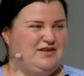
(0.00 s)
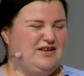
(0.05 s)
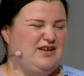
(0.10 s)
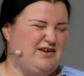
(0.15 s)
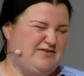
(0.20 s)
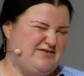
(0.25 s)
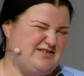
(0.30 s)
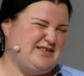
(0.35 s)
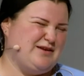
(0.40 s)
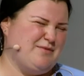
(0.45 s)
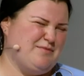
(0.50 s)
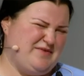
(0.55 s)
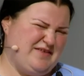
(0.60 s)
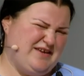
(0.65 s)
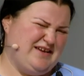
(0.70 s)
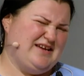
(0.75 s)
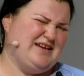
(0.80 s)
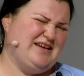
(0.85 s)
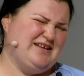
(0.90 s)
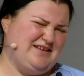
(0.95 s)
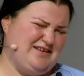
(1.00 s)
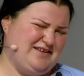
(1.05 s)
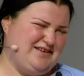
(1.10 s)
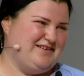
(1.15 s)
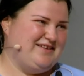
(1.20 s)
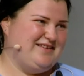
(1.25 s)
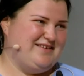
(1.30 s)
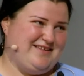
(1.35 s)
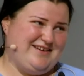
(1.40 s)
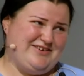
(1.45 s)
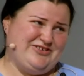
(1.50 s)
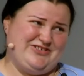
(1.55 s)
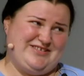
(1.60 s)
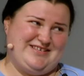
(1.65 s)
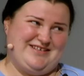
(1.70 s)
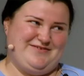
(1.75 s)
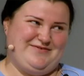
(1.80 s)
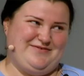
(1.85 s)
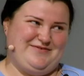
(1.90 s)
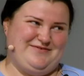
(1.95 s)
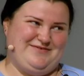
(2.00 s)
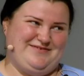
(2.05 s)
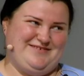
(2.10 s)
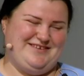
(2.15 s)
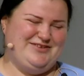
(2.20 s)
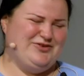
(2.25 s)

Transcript: loves something in their self.